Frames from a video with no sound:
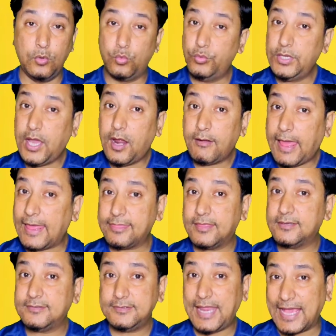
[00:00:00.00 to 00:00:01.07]
We are at
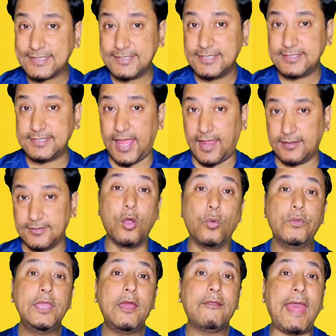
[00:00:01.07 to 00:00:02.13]
the taxi stand.
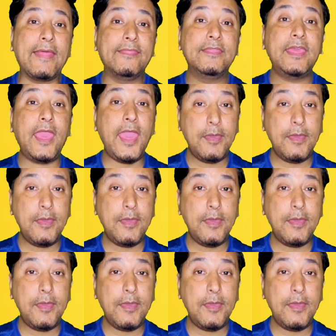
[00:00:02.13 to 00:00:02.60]
We are at the